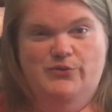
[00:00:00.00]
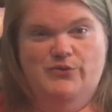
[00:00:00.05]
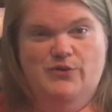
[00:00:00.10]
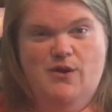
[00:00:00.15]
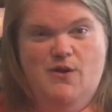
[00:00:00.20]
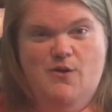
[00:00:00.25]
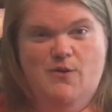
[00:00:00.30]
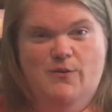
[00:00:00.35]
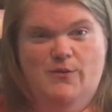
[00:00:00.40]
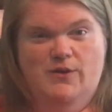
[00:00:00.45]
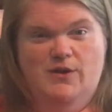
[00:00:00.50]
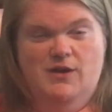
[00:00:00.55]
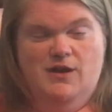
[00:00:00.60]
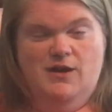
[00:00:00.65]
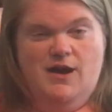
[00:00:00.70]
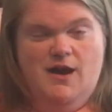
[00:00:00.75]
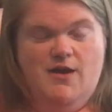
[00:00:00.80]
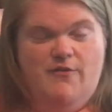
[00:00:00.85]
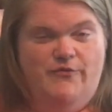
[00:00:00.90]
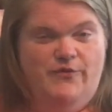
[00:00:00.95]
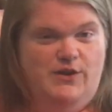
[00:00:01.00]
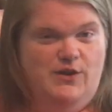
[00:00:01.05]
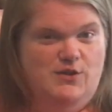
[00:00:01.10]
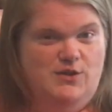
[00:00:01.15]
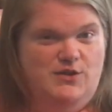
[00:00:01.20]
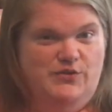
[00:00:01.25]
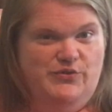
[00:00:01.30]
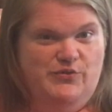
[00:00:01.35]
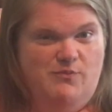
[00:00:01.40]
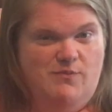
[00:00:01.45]
So I
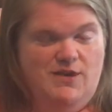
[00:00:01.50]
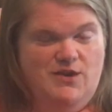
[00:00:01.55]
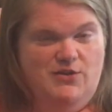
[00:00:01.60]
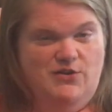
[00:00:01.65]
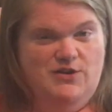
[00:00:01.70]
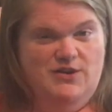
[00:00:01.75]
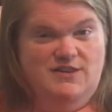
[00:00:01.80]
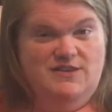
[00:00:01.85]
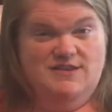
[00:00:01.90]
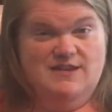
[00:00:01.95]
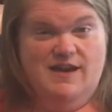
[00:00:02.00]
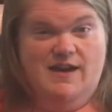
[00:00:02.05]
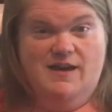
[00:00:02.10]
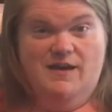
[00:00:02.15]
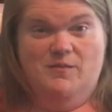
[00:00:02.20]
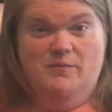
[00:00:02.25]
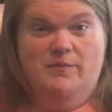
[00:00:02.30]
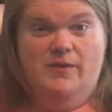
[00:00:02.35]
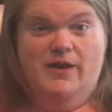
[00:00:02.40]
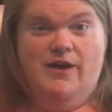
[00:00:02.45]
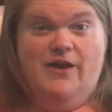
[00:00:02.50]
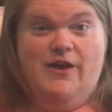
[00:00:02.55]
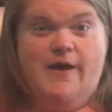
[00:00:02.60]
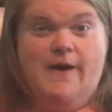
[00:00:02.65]
figured this would be a good time.